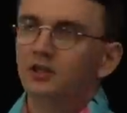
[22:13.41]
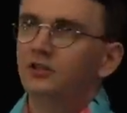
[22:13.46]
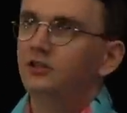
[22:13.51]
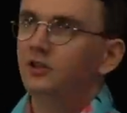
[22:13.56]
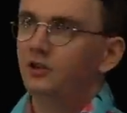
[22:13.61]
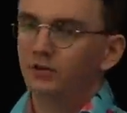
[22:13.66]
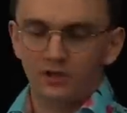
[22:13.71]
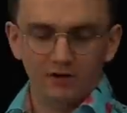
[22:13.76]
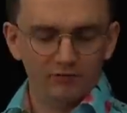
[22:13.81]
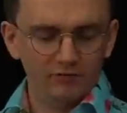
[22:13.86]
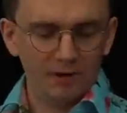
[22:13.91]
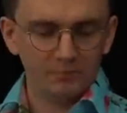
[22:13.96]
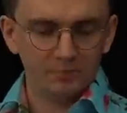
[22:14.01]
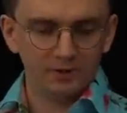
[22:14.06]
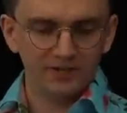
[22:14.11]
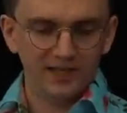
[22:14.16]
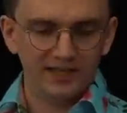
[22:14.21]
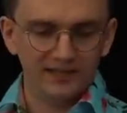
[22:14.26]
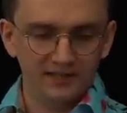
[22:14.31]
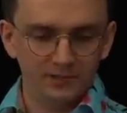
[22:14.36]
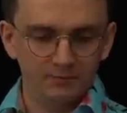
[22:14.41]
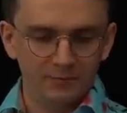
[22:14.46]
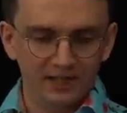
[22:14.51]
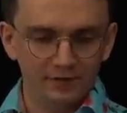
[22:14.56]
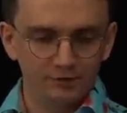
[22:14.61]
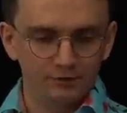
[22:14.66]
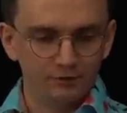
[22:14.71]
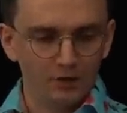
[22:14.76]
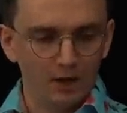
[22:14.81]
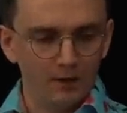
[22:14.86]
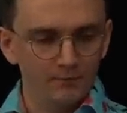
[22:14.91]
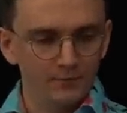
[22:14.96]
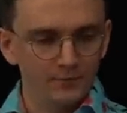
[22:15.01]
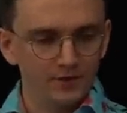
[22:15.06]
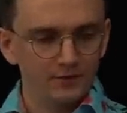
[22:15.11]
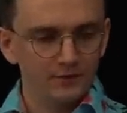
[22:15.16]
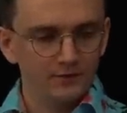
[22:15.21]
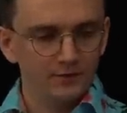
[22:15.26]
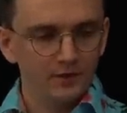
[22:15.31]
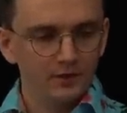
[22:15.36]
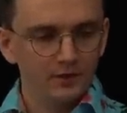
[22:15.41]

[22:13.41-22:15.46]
usually represented by drums,